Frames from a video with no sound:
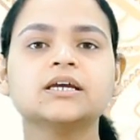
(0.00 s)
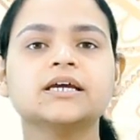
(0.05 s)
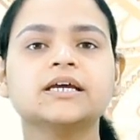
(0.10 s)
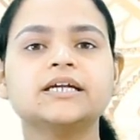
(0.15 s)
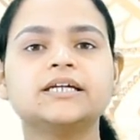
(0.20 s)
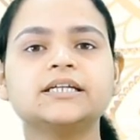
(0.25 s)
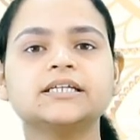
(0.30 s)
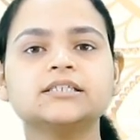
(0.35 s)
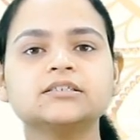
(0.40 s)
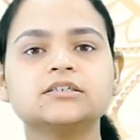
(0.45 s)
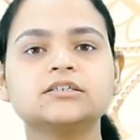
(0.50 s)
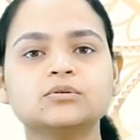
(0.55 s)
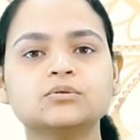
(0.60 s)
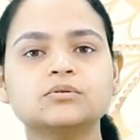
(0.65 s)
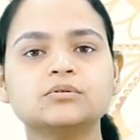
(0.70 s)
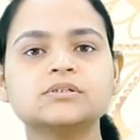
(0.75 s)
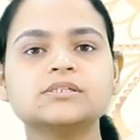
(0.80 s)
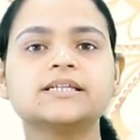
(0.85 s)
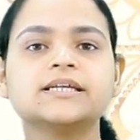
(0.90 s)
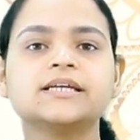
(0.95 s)
It
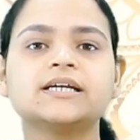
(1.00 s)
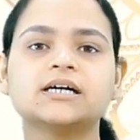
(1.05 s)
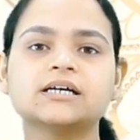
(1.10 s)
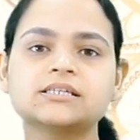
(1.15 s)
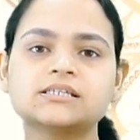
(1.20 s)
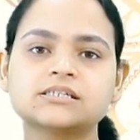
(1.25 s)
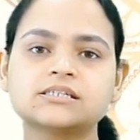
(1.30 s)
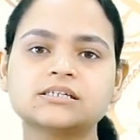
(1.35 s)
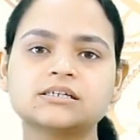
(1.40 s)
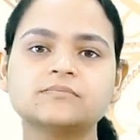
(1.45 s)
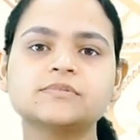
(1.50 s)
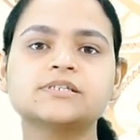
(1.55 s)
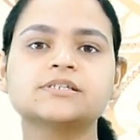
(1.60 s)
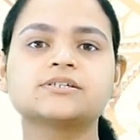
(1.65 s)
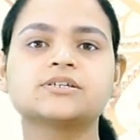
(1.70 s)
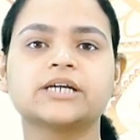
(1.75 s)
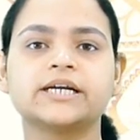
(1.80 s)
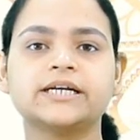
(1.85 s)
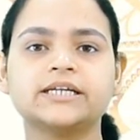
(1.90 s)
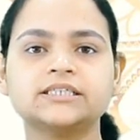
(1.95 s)
includes the customs,
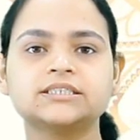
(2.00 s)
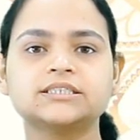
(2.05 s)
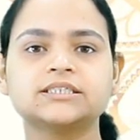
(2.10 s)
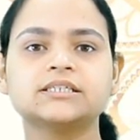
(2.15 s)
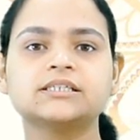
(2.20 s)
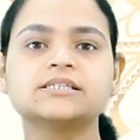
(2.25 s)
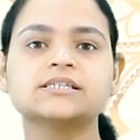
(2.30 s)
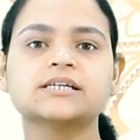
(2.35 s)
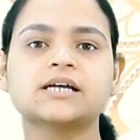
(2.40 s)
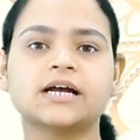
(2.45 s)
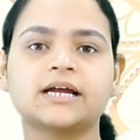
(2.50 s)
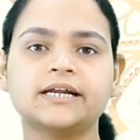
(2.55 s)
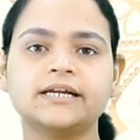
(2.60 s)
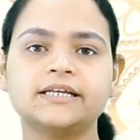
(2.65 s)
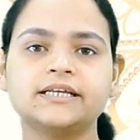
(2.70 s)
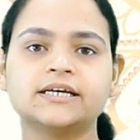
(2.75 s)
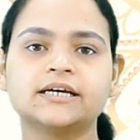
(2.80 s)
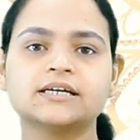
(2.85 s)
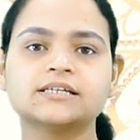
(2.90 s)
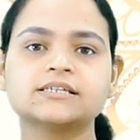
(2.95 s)
traditions,
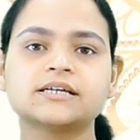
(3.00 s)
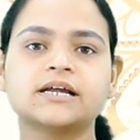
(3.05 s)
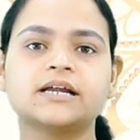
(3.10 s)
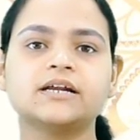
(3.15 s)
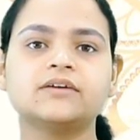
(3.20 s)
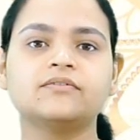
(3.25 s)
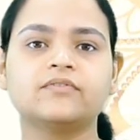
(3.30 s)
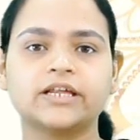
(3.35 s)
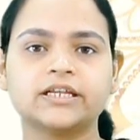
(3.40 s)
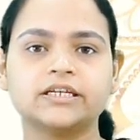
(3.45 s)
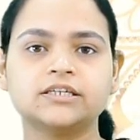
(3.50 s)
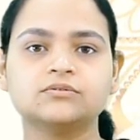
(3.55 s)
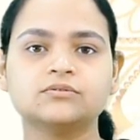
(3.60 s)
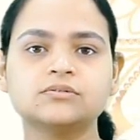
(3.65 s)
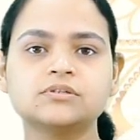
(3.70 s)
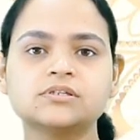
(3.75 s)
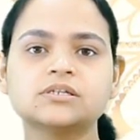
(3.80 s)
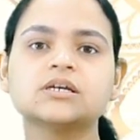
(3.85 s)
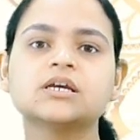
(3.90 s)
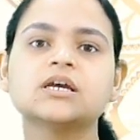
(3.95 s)
ideas, and
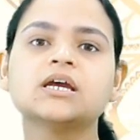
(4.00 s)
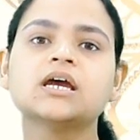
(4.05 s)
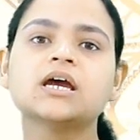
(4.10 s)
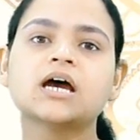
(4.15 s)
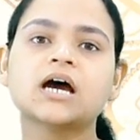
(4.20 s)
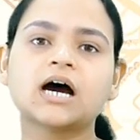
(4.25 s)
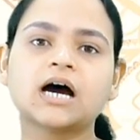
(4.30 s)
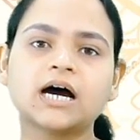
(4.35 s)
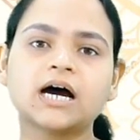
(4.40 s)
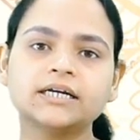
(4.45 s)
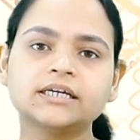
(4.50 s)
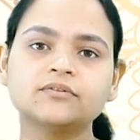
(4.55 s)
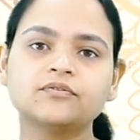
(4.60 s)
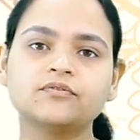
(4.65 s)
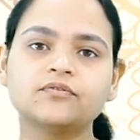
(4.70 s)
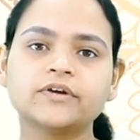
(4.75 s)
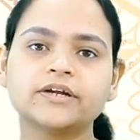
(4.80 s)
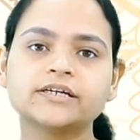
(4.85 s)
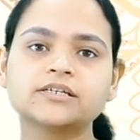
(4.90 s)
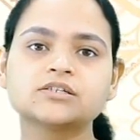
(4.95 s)
values,
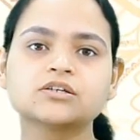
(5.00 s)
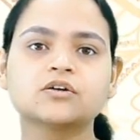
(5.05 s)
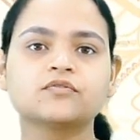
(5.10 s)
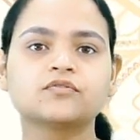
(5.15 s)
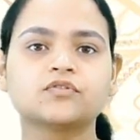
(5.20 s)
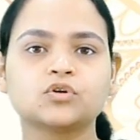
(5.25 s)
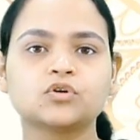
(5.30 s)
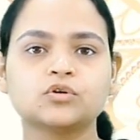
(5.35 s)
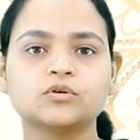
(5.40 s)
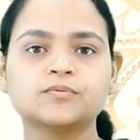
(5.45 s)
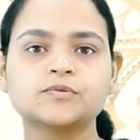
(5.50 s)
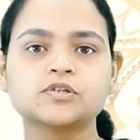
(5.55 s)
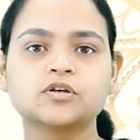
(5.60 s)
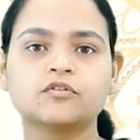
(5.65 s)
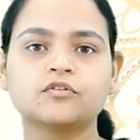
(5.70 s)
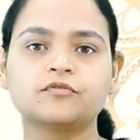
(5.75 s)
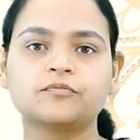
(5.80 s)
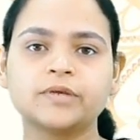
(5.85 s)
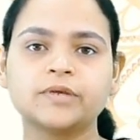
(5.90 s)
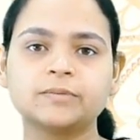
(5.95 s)
artifacts of groups
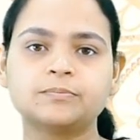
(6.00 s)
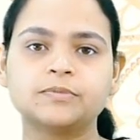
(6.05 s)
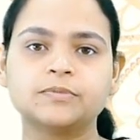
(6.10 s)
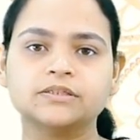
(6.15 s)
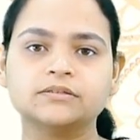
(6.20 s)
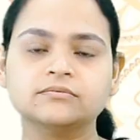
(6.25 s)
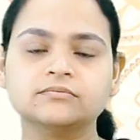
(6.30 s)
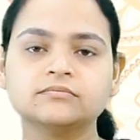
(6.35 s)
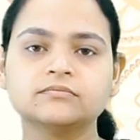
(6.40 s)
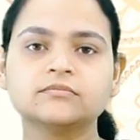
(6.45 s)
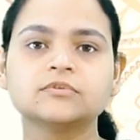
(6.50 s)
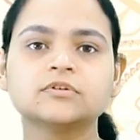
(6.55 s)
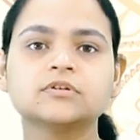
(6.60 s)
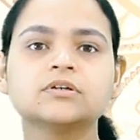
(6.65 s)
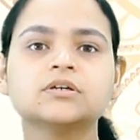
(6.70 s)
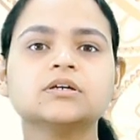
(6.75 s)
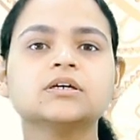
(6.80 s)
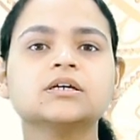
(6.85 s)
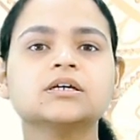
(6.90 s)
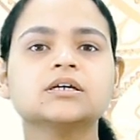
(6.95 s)
of people.
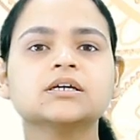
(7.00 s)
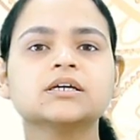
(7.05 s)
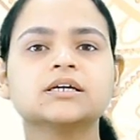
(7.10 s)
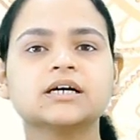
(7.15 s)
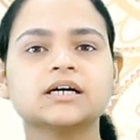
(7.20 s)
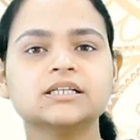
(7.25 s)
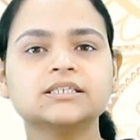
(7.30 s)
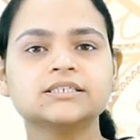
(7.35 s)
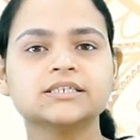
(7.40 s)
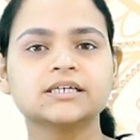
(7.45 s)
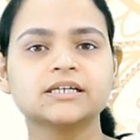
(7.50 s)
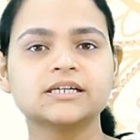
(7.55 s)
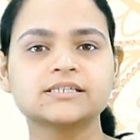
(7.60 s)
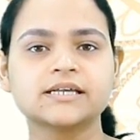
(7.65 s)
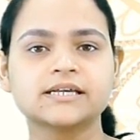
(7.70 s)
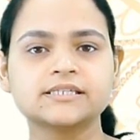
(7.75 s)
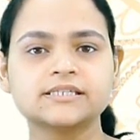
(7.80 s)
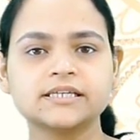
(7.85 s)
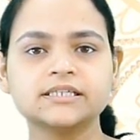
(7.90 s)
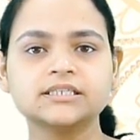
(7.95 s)
Culture is
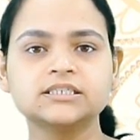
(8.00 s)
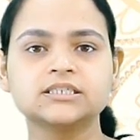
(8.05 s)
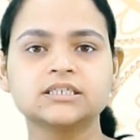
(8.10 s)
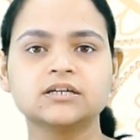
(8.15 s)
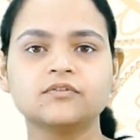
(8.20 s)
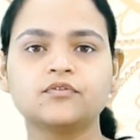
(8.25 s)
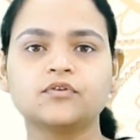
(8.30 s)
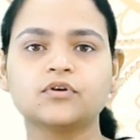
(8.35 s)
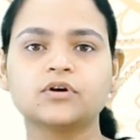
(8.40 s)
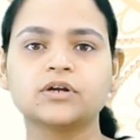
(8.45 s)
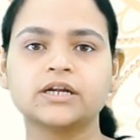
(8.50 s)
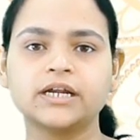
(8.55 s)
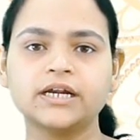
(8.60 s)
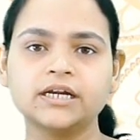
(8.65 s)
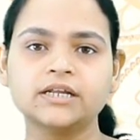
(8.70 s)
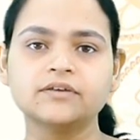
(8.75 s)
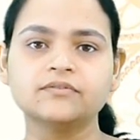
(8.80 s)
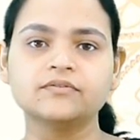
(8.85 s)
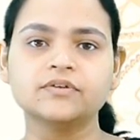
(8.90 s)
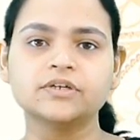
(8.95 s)
essential for
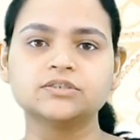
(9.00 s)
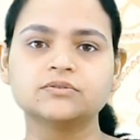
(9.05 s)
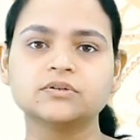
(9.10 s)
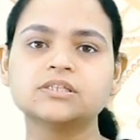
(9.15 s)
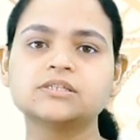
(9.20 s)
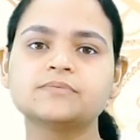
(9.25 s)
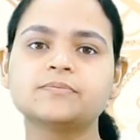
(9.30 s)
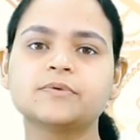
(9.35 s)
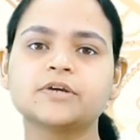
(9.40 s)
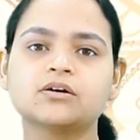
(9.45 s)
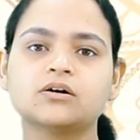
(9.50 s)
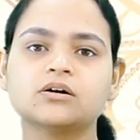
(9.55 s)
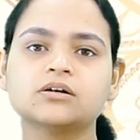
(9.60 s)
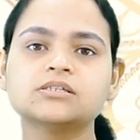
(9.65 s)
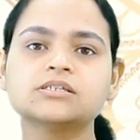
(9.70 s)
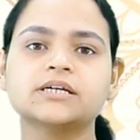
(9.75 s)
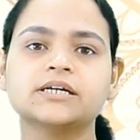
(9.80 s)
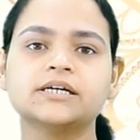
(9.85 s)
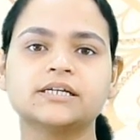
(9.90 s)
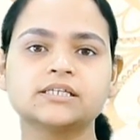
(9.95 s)
individuals
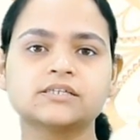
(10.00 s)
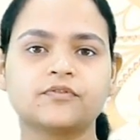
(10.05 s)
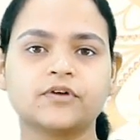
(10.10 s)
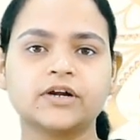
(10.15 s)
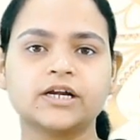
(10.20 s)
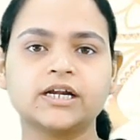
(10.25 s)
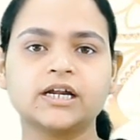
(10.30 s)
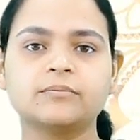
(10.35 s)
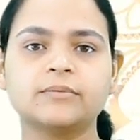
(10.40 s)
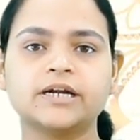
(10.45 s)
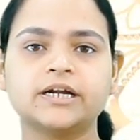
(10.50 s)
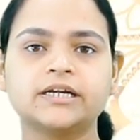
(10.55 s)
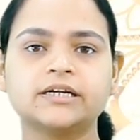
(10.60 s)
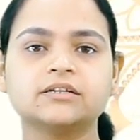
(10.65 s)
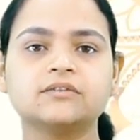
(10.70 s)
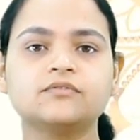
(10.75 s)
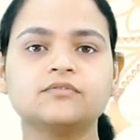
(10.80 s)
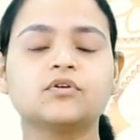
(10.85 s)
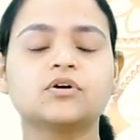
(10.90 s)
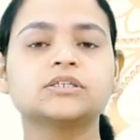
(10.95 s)
because it is
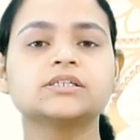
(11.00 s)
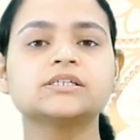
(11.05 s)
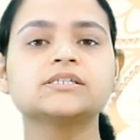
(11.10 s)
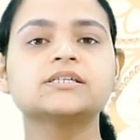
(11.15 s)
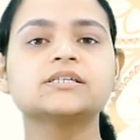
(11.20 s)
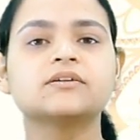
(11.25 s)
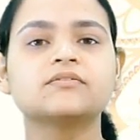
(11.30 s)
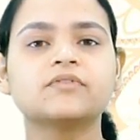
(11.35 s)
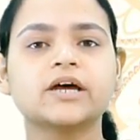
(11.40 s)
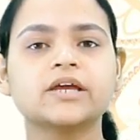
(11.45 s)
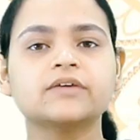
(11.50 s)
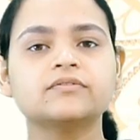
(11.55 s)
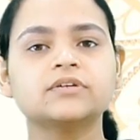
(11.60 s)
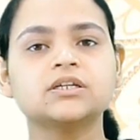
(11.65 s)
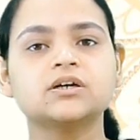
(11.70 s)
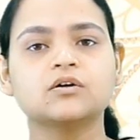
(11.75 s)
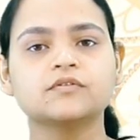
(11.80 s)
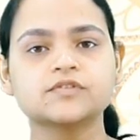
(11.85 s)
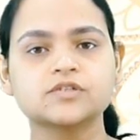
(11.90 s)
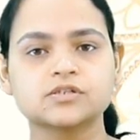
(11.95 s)
fundamental for the
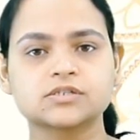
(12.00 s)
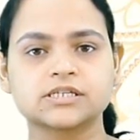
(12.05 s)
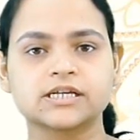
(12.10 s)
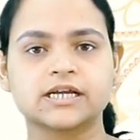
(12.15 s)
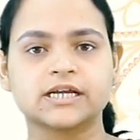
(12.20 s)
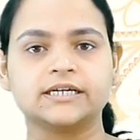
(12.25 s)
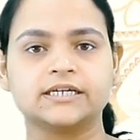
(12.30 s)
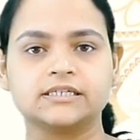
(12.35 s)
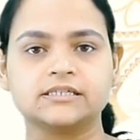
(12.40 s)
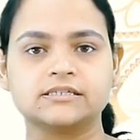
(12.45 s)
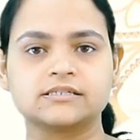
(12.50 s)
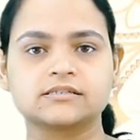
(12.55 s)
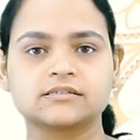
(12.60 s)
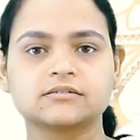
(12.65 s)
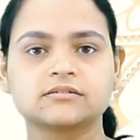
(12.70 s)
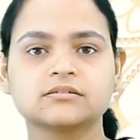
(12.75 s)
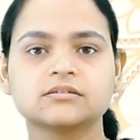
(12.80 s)
survival of societies.